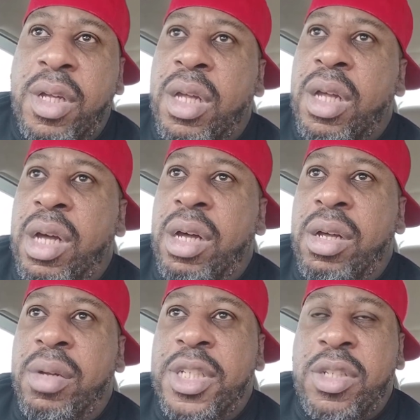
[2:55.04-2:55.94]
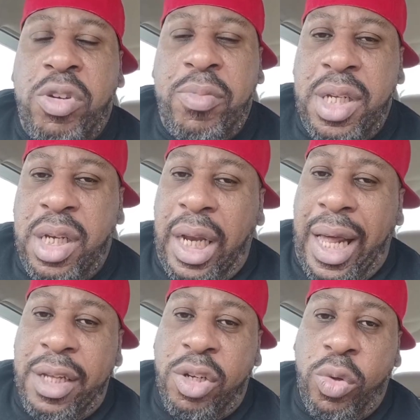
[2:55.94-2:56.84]
Um, it's going to be a
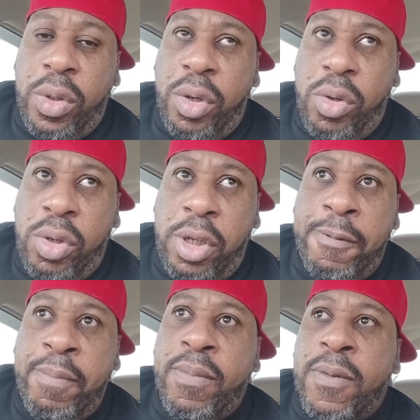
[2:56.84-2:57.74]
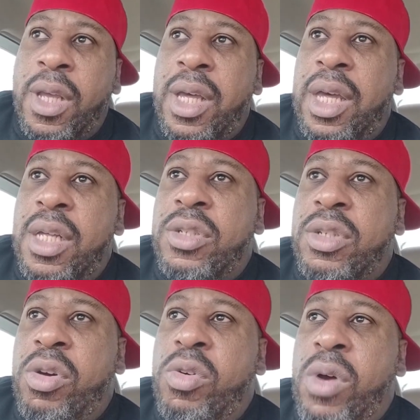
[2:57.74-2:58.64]
lot going on. And
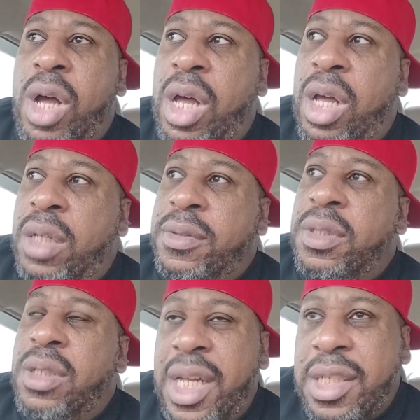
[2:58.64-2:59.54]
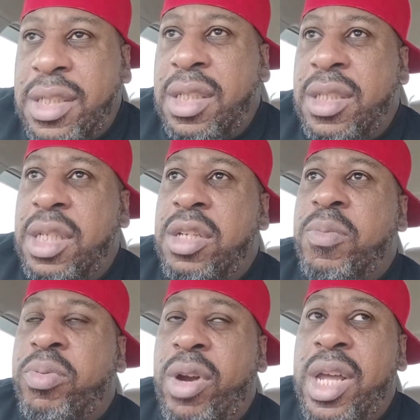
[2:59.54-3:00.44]
so uh, let's continue to
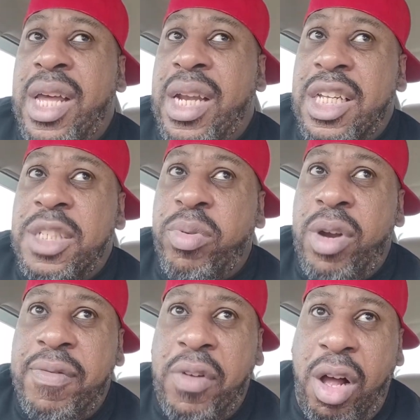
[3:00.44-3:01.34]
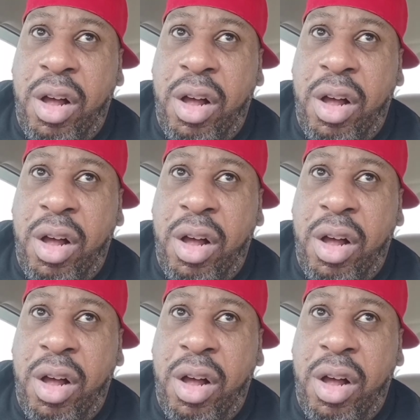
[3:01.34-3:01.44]
pray and let's pray for all